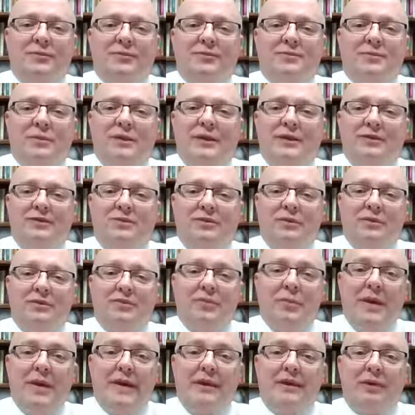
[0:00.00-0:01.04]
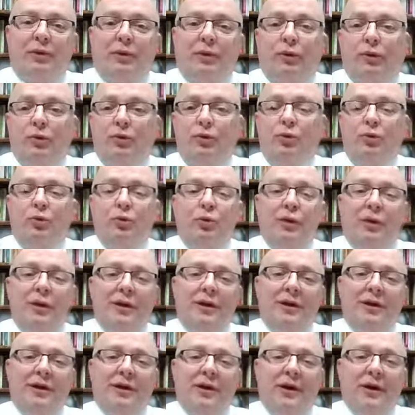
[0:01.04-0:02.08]
which means we've made it through
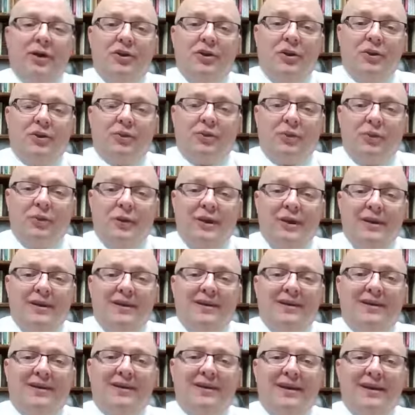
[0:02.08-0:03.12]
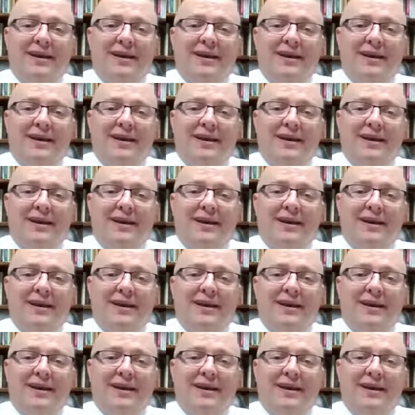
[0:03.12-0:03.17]
another week,